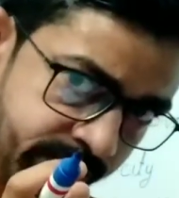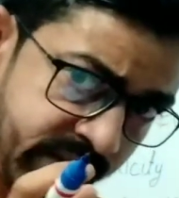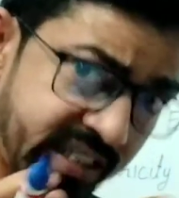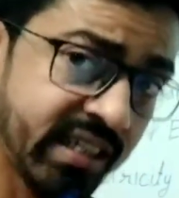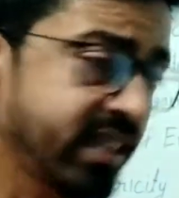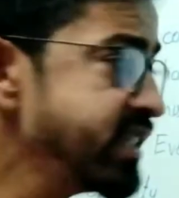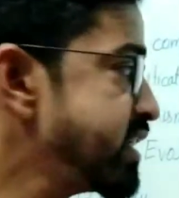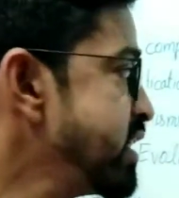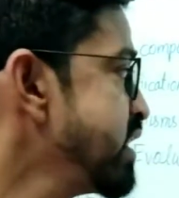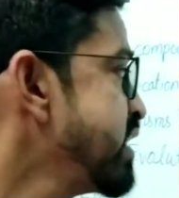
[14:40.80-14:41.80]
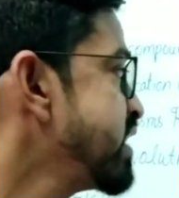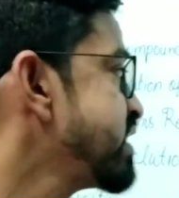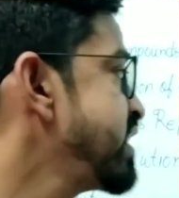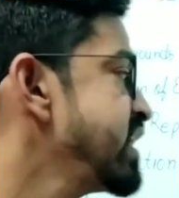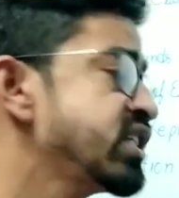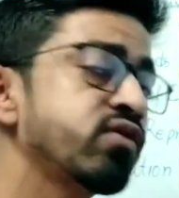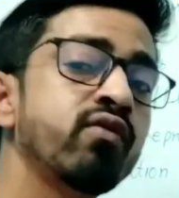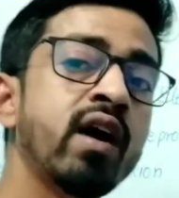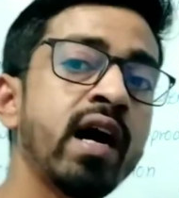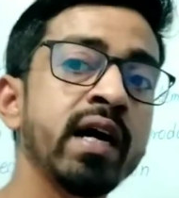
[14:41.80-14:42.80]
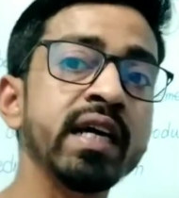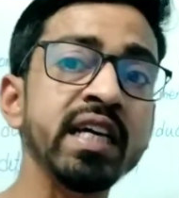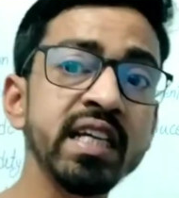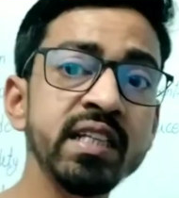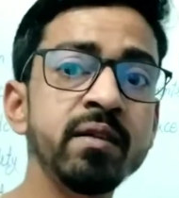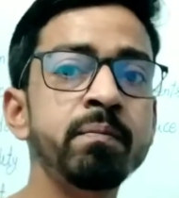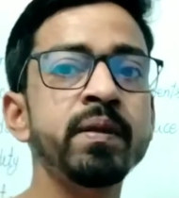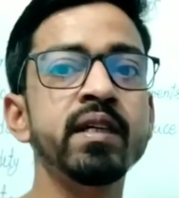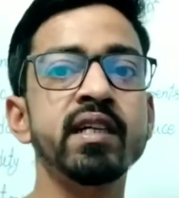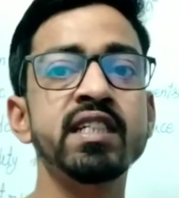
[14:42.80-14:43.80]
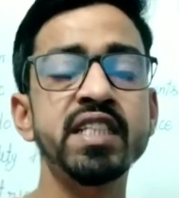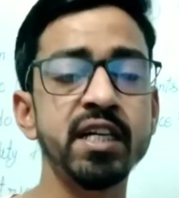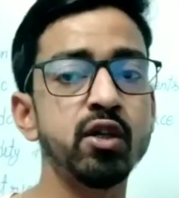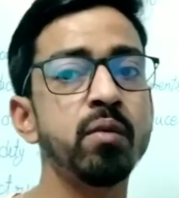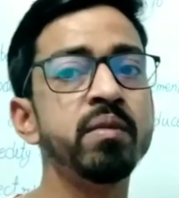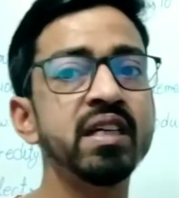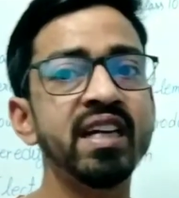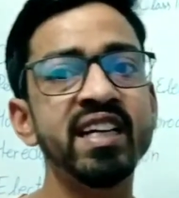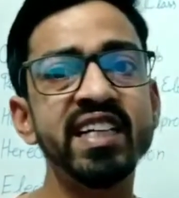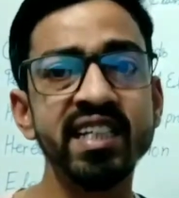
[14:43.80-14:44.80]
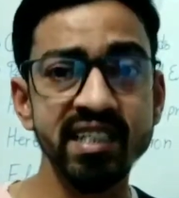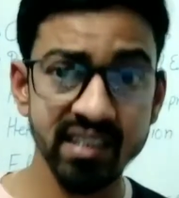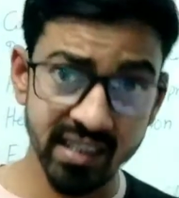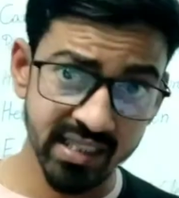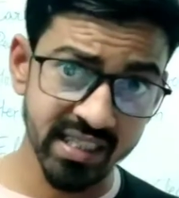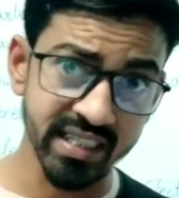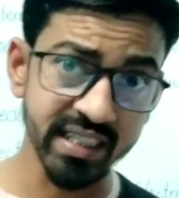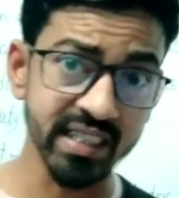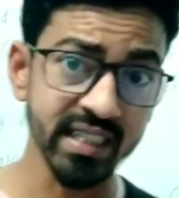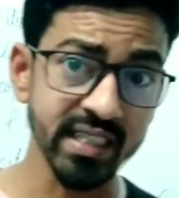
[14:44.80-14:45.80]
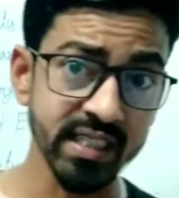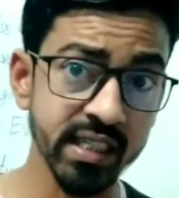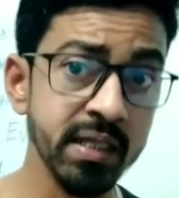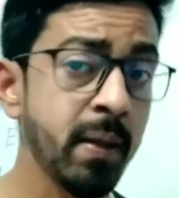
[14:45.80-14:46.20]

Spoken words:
decreases. That's why in the periods atomic radius is decreases.